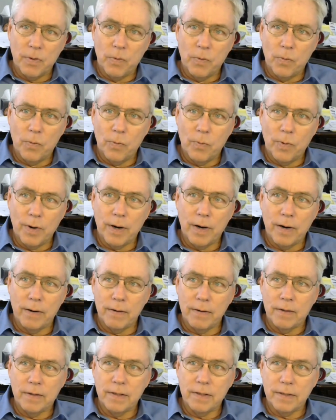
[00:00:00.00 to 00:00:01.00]
where
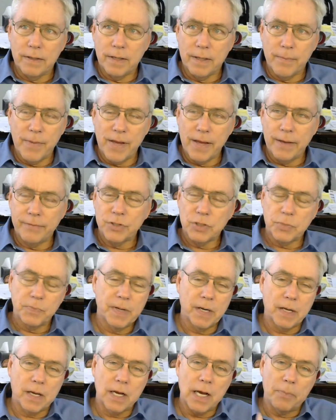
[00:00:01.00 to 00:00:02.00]
it may have just
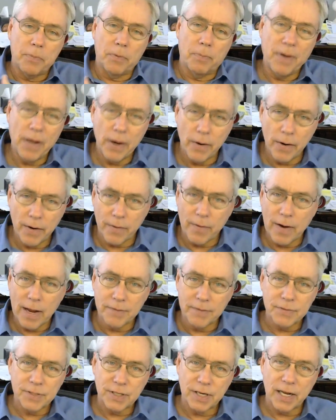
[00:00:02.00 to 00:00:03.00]
been a couple
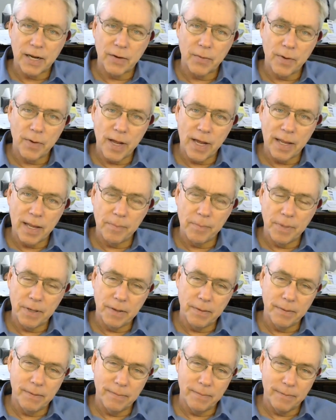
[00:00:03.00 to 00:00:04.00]
paragraphs that I read, but
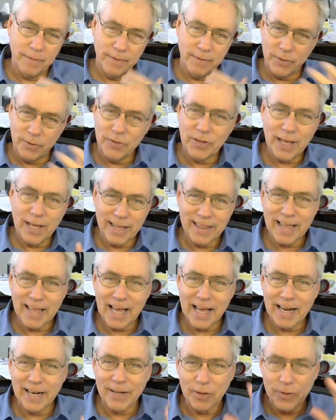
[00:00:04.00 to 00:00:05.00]
you take
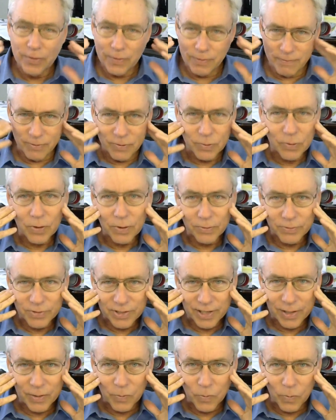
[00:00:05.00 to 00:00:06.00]
that and you sort of
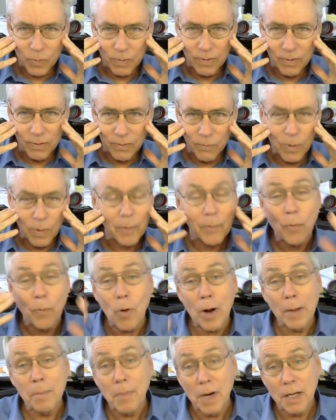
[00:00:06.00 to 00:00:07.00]
say,
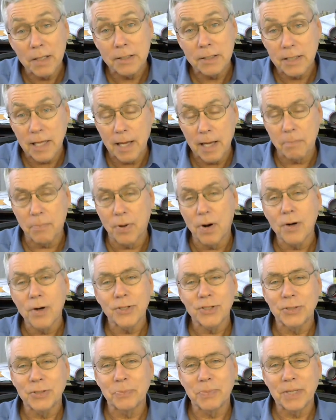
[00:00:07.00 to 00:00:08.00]
what must that
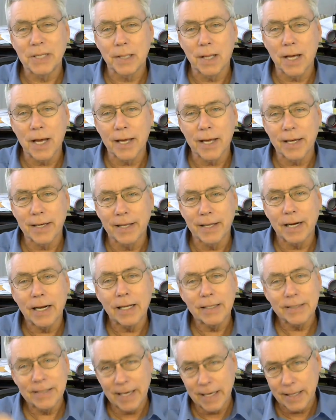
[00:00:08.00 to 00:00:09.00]
person be like? And then
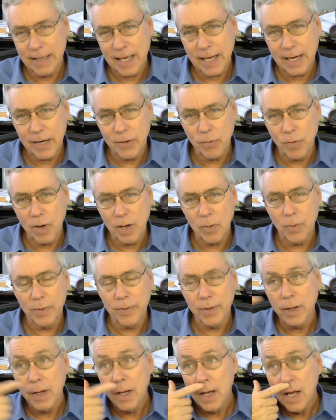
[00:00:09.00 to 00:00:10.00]
I'll take that and run with
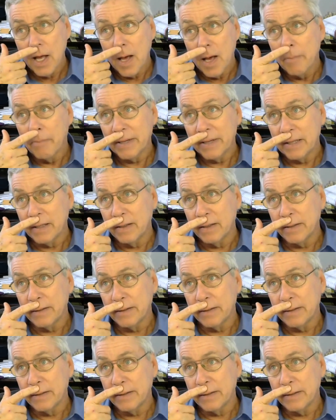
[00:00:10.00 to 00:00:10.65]
it. But